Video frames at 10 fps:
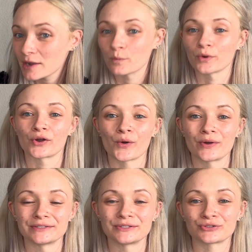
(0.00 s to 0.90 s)
we're
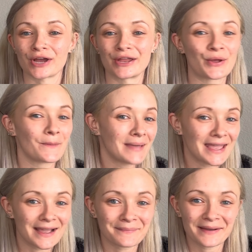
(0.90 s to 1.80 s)
going to try new
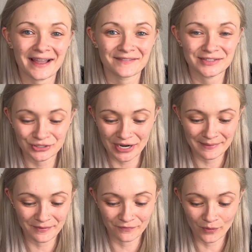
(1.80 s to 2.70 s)
makeup I haven't tried
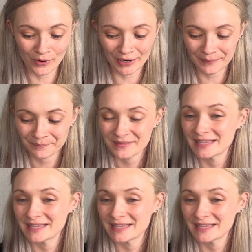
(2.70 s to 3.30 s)
before.